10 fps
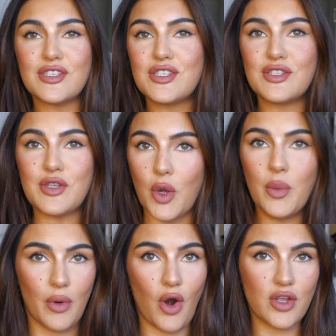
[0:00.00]
so
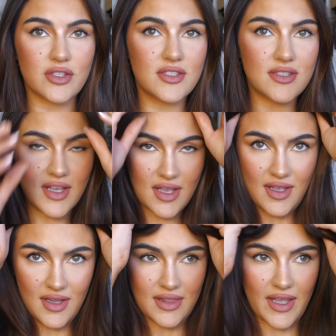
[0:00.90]
bronze.
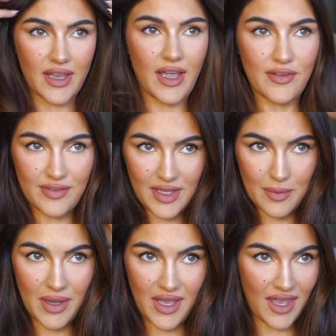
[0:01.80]
Like, I feel like
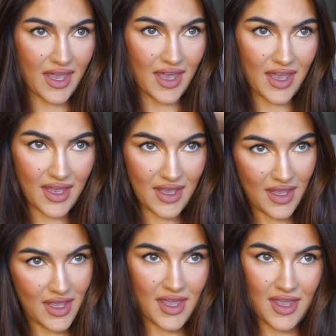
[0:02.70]
my hair
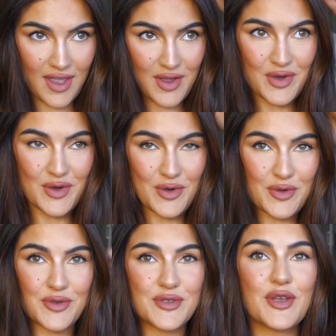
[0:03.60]

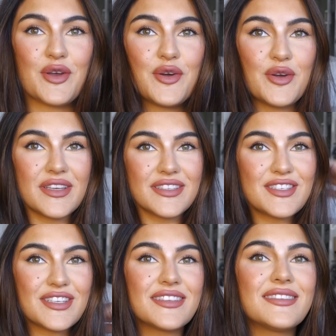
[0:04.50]
also is
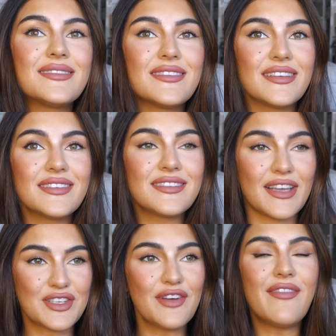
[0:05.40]
just
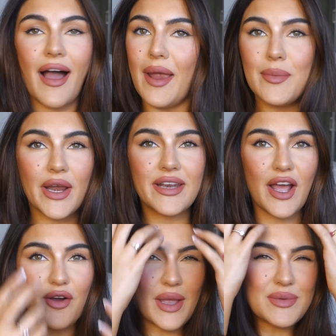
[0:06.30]
such a vibe right
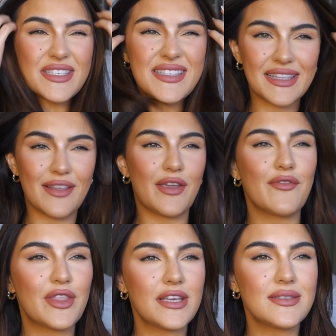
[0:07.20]
now. I'm just living
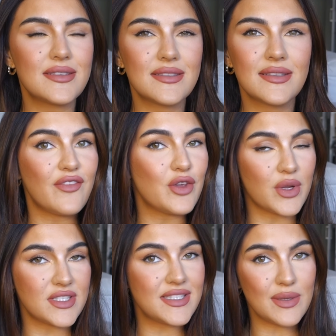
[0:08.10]
for this. If you
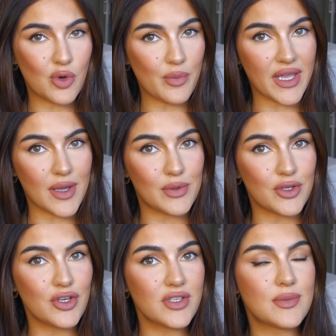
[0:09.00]
want to see more makeup
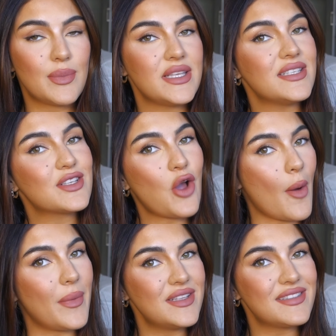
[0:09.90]
looks, please
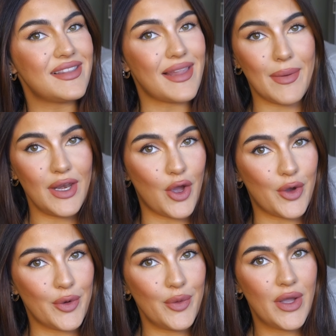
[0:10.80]
comment, let me
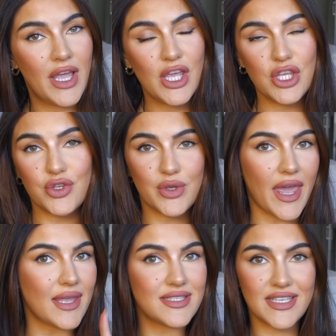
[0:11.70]
know. You
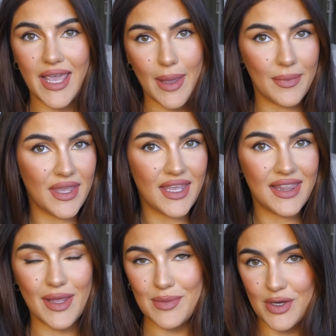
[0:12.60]
can DM me,
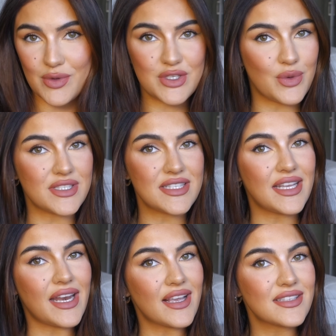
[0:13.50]
let me know what you want to
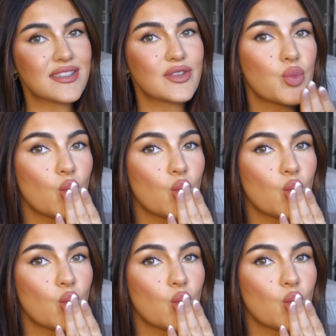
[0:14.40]
see next.